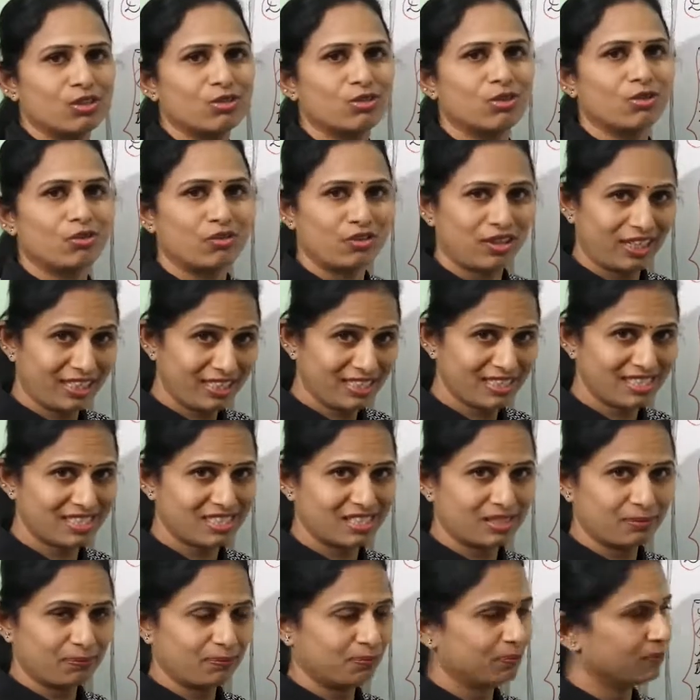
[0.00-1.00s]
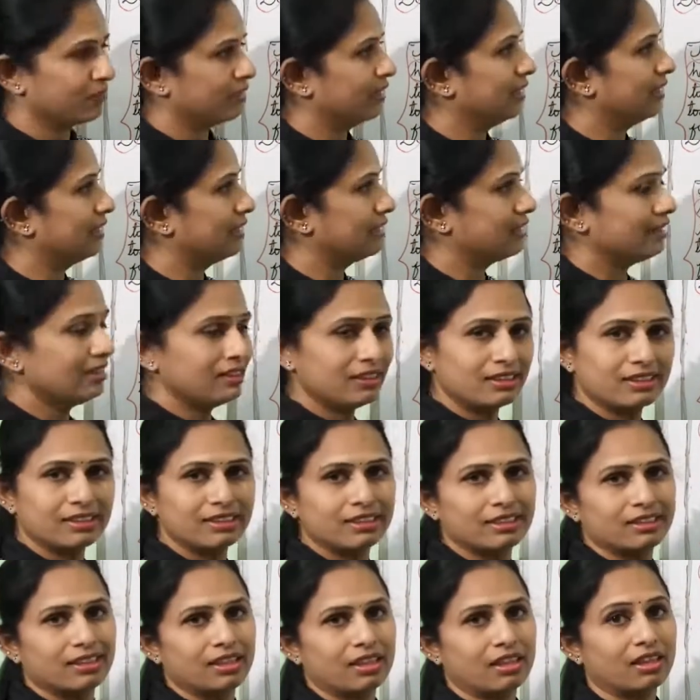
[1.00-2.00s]
So friends, this is
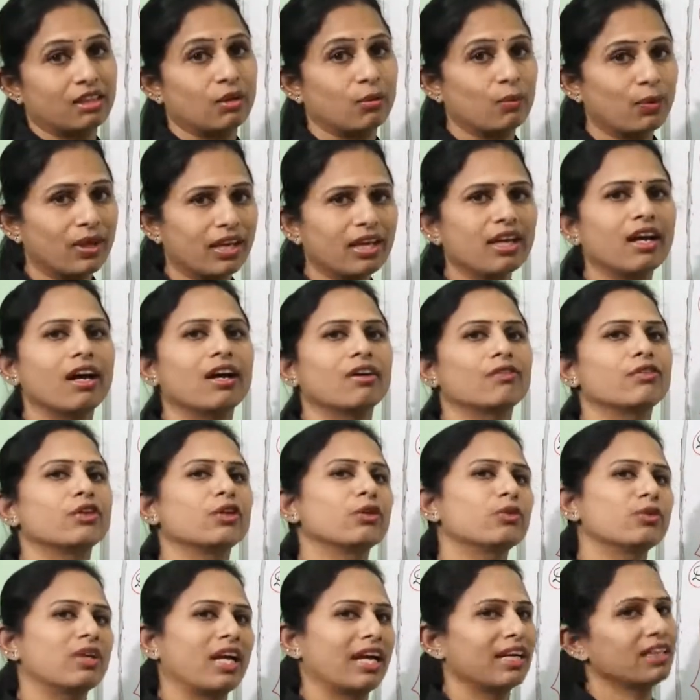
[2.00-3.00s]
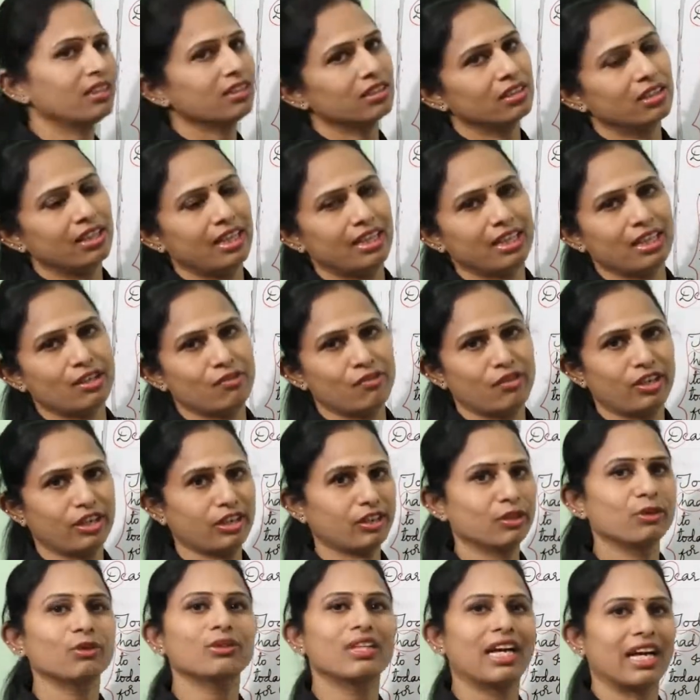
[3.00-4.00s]
the way how you write an
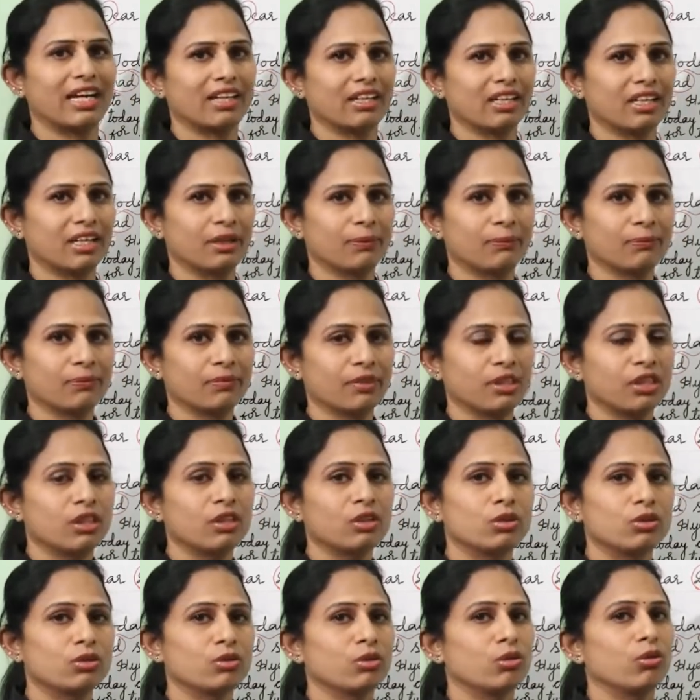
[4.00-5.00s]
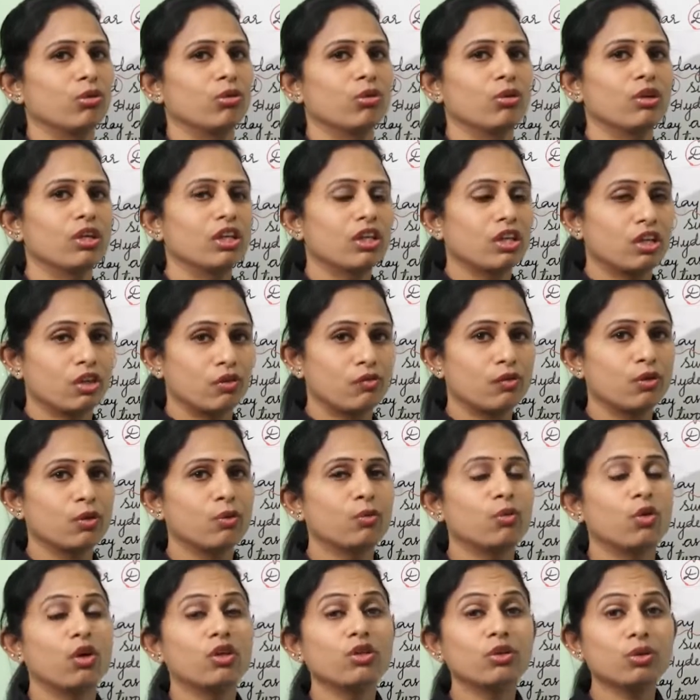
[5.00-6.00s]
effective diary. So if you
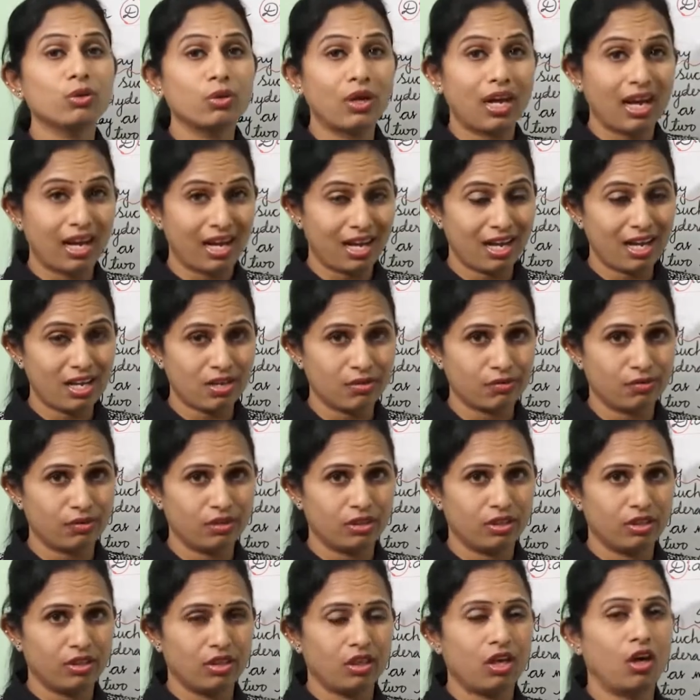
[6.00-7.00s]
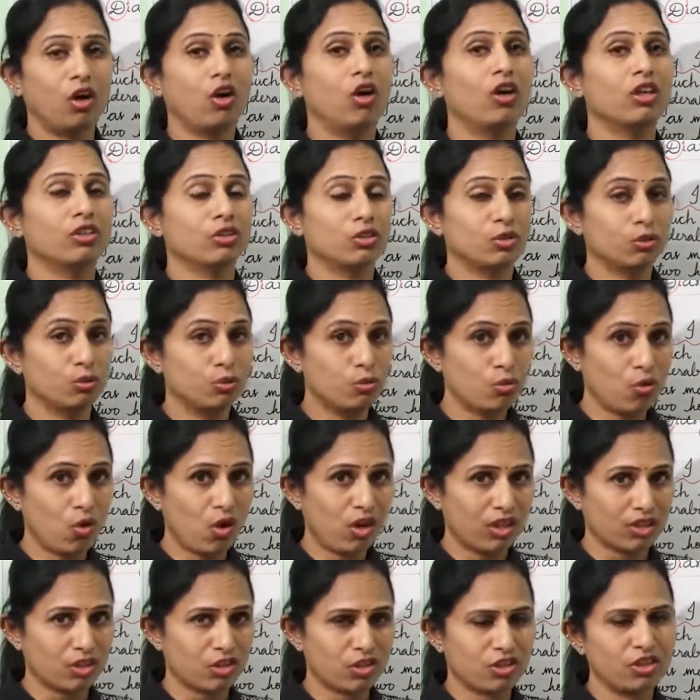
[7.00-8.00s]
want to have or to
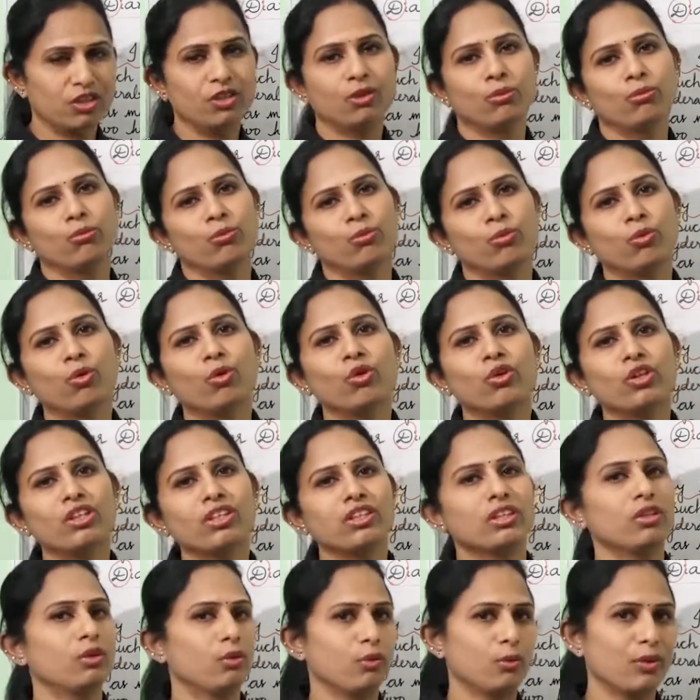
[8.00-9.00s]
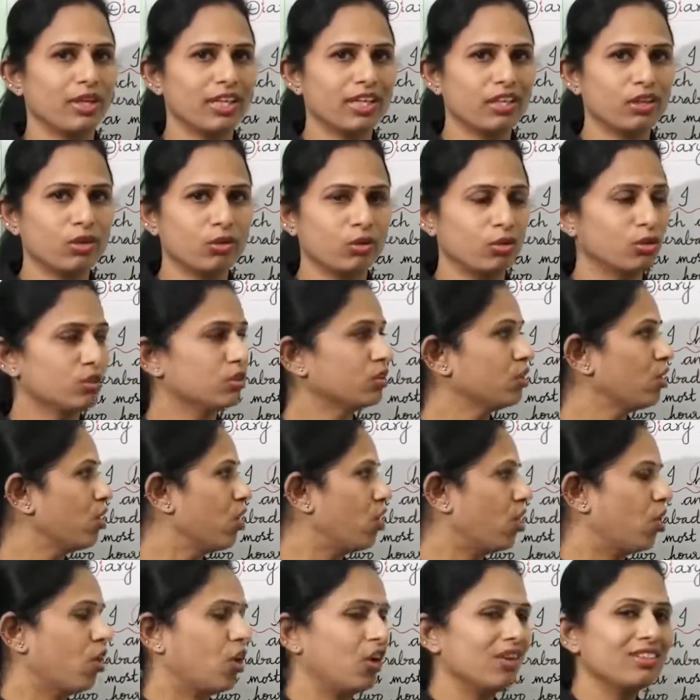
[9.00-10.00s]
watch more videos
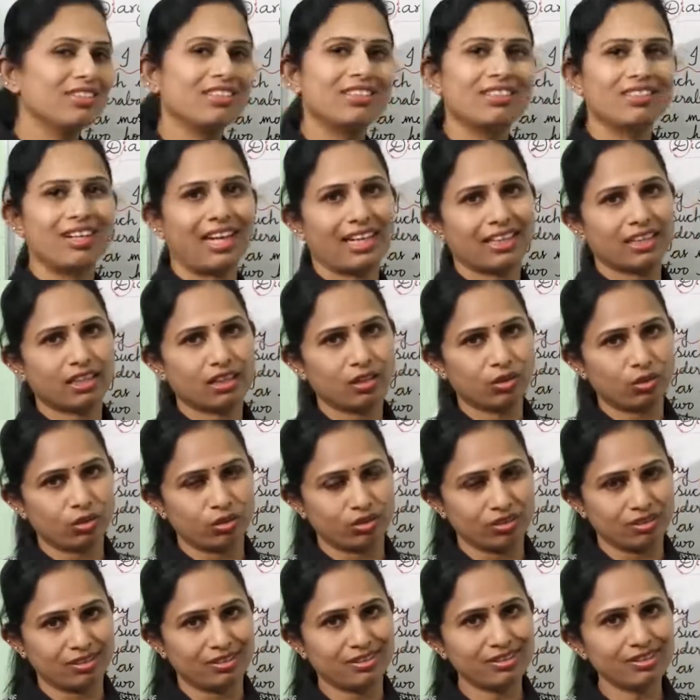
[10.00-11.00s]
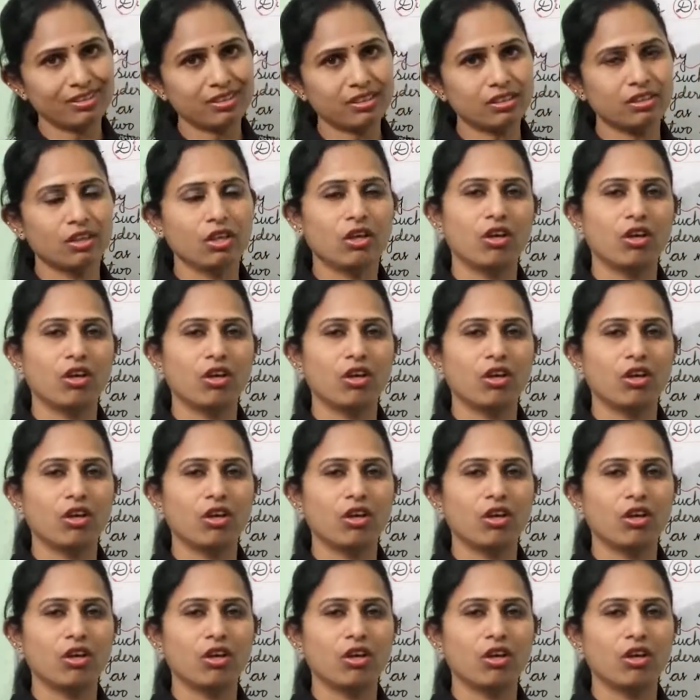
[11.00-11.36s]
on the writing courses